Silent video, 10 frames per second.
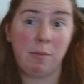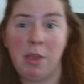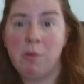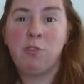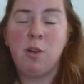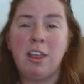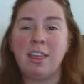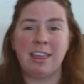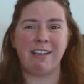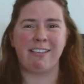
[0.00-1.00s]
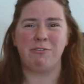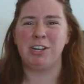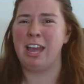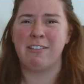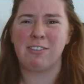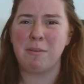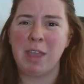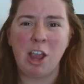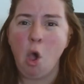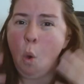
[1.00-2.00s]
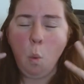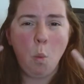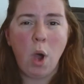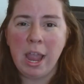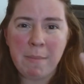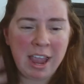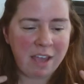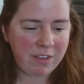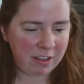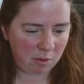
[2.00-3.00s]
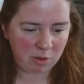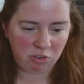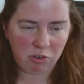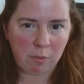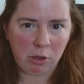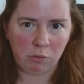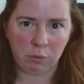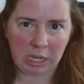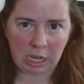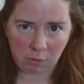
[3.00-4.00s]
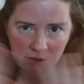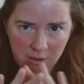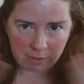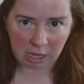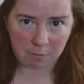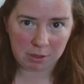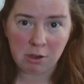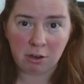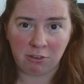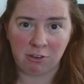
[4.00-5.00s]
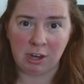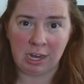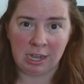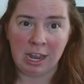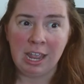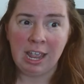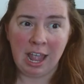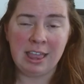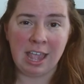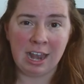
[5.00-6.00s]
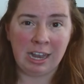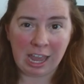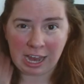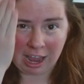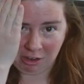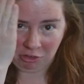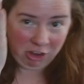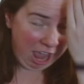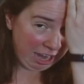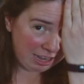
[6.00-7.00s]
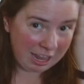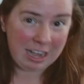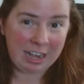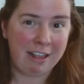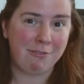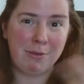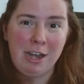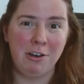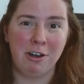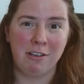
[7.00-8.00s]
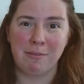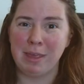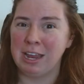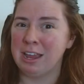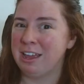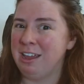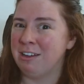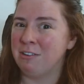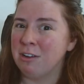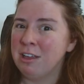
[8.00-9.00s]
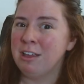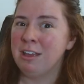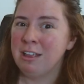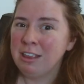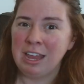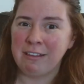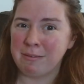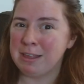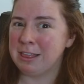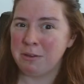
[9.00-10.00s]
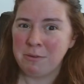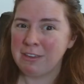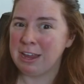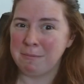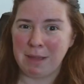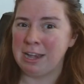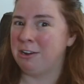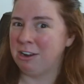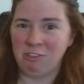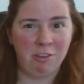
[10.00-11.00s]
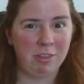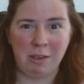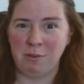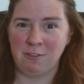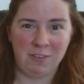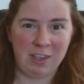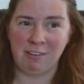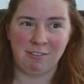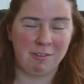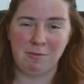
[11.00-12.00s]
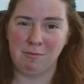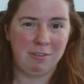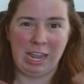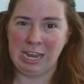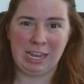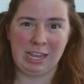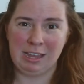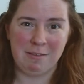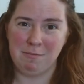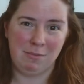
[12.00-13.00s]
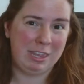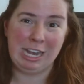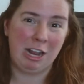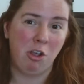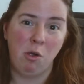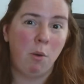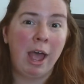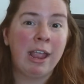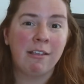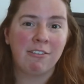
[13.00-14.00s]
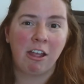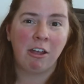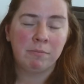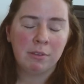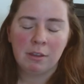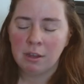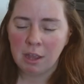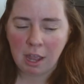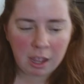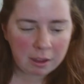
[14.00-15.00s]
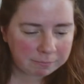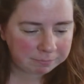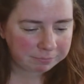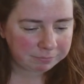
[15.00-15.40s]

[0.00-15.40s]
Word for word: that was one of the things I realized because I'm like, why am I having so much trouble reading what's on my computer screen? And then, like, I checked, and that's when I noticed I'm like, oh, like something that was like a minor issue that was fixed, like, didn't go away. So, um,